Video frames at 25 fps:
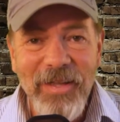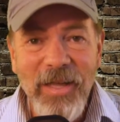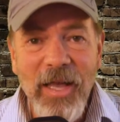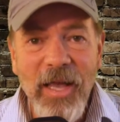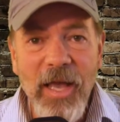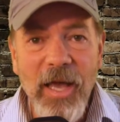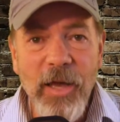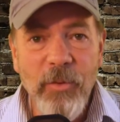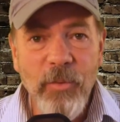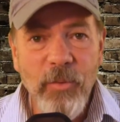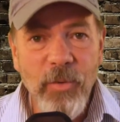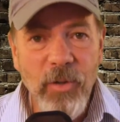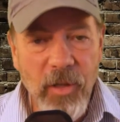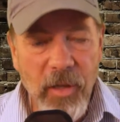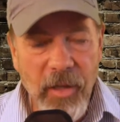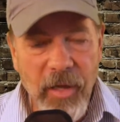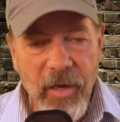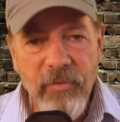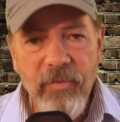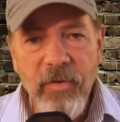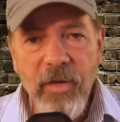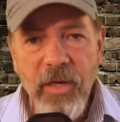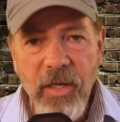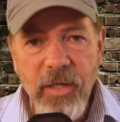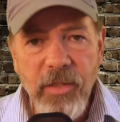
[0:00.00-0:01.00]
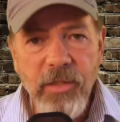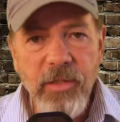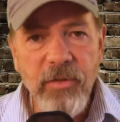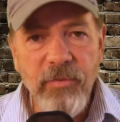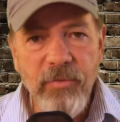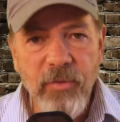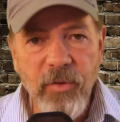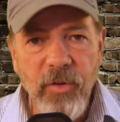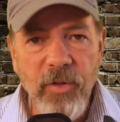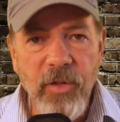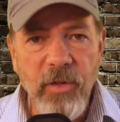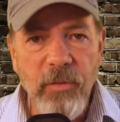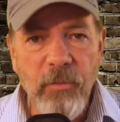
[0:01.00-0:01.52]
And we'll have an answer
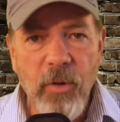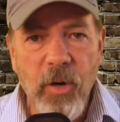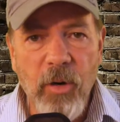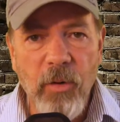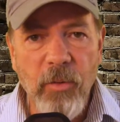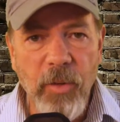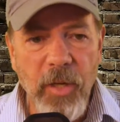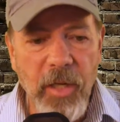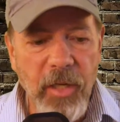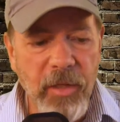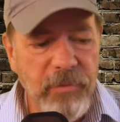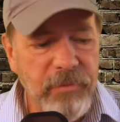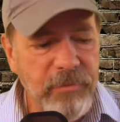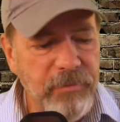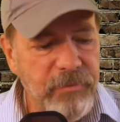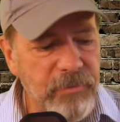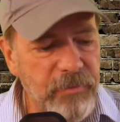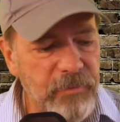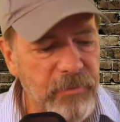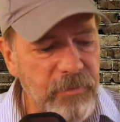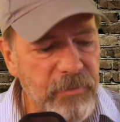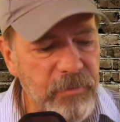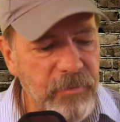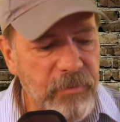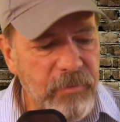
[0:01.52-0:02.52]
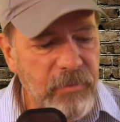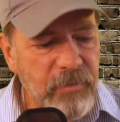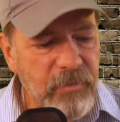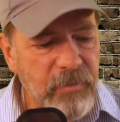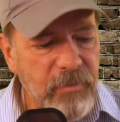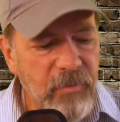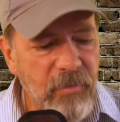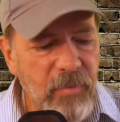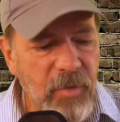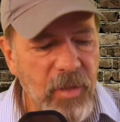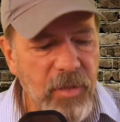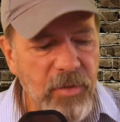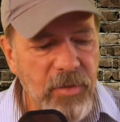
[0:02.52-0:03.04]
for them, won't we?
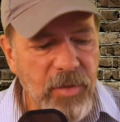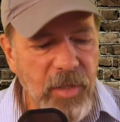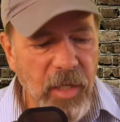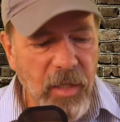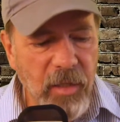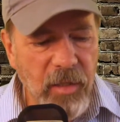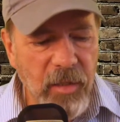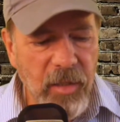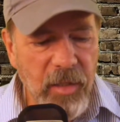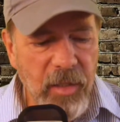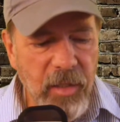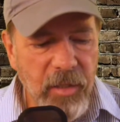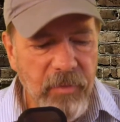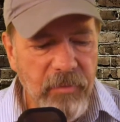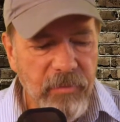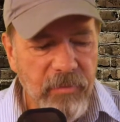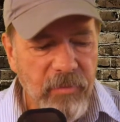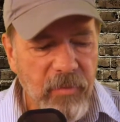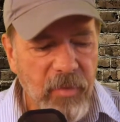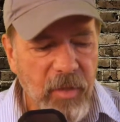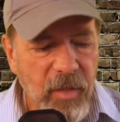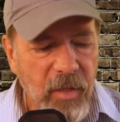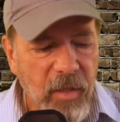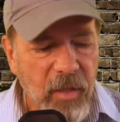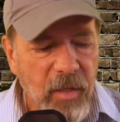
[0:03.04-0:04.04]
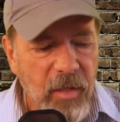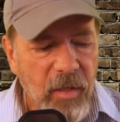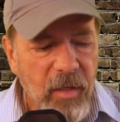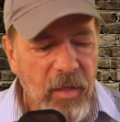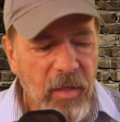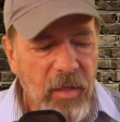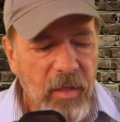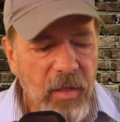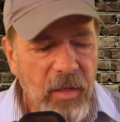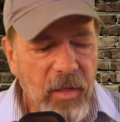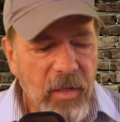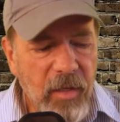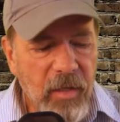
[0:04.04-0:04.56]
Secondly,
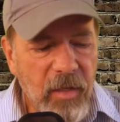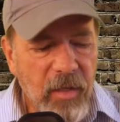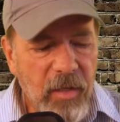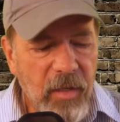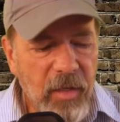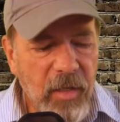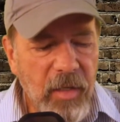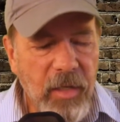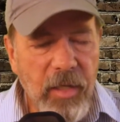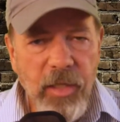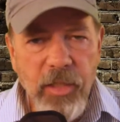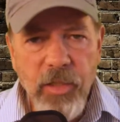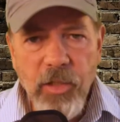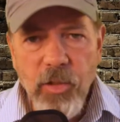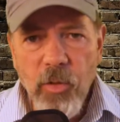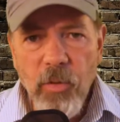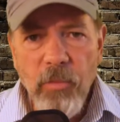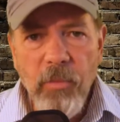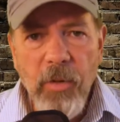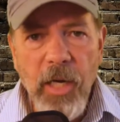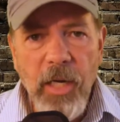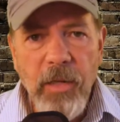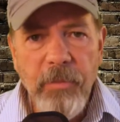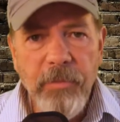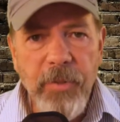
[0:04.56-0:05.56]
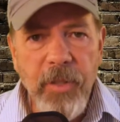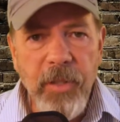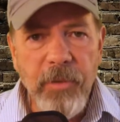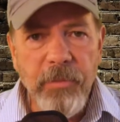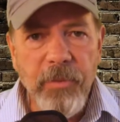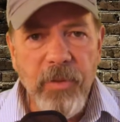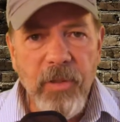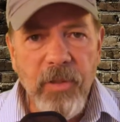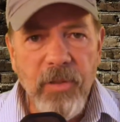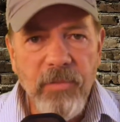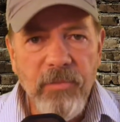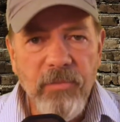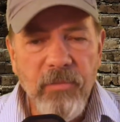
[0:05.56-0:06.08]
it needs to remind
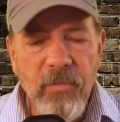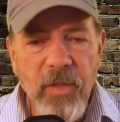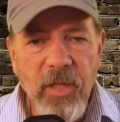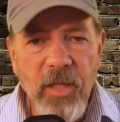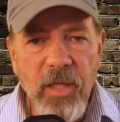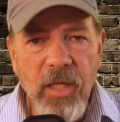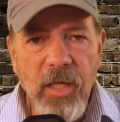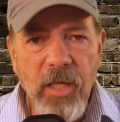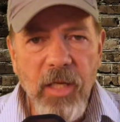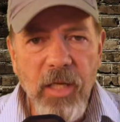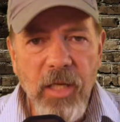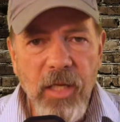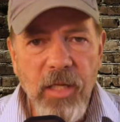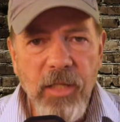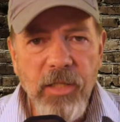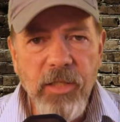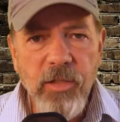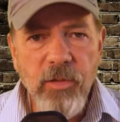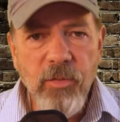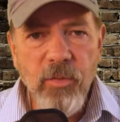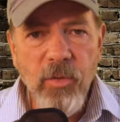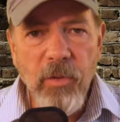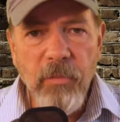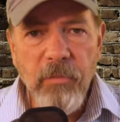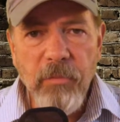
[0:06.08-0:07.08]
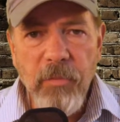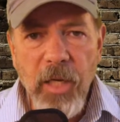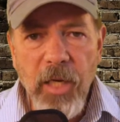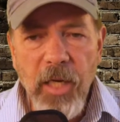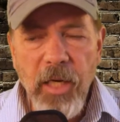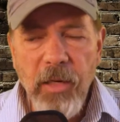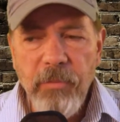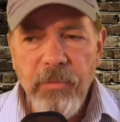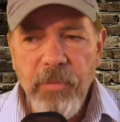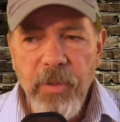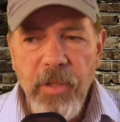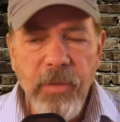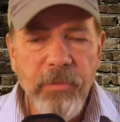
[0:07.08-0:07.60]
people. It needs to
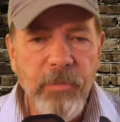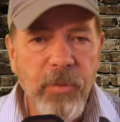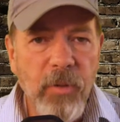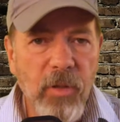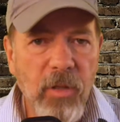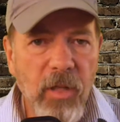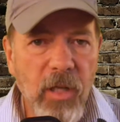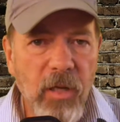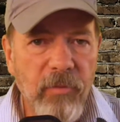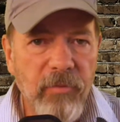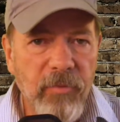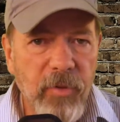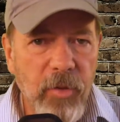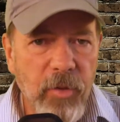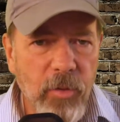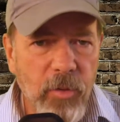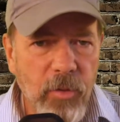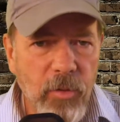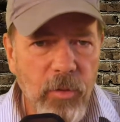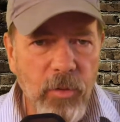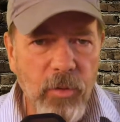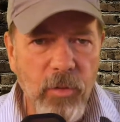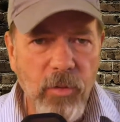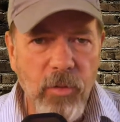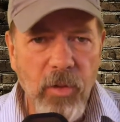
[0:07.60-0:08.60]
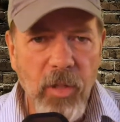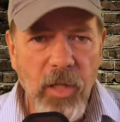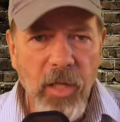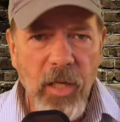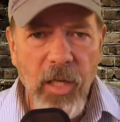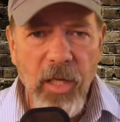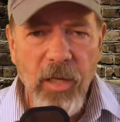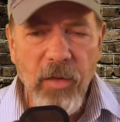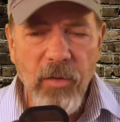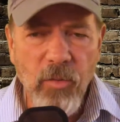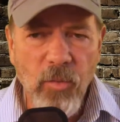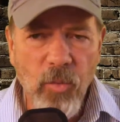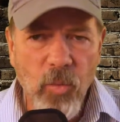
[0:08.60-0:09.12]
remind people of who
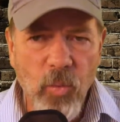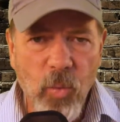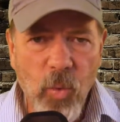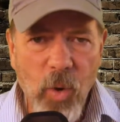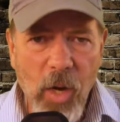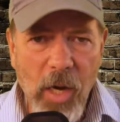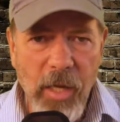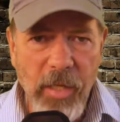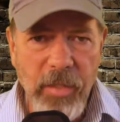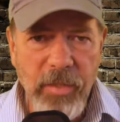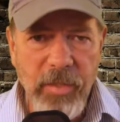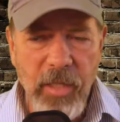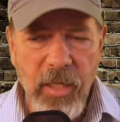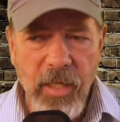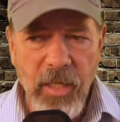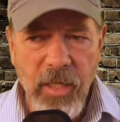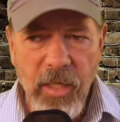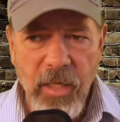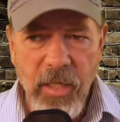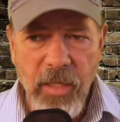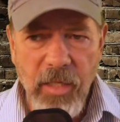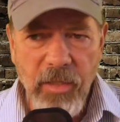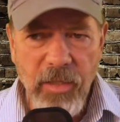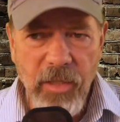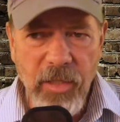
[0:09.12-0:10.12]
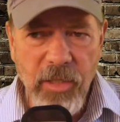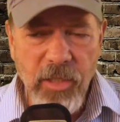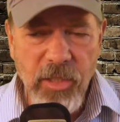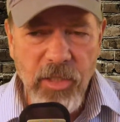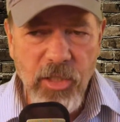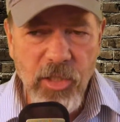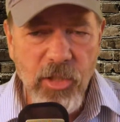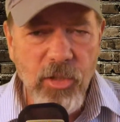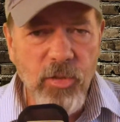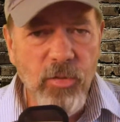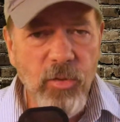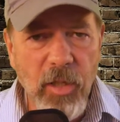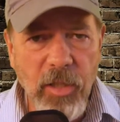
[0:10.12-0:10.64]
and what and the
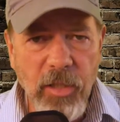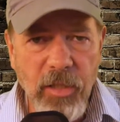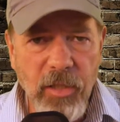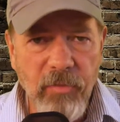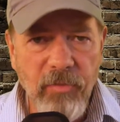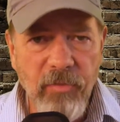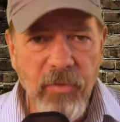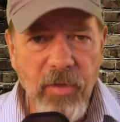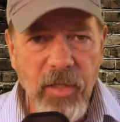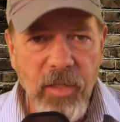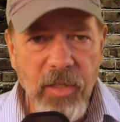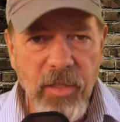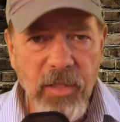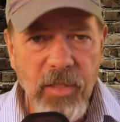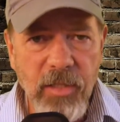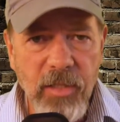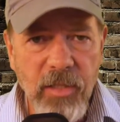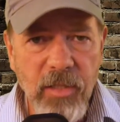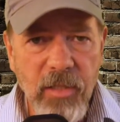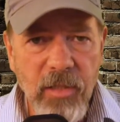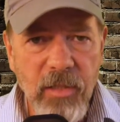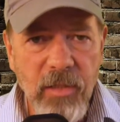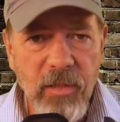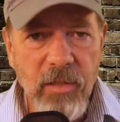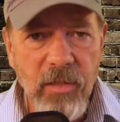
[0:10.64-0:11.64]
destructiveness